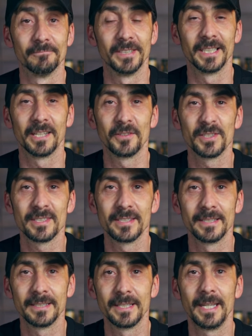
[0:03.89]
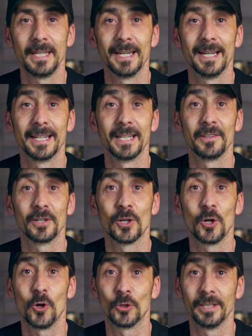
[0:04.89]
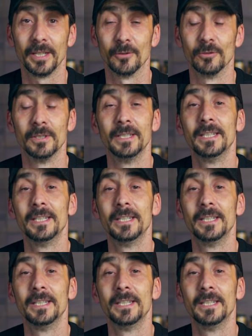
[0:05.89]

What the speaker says: Another Sunday, another cocktail.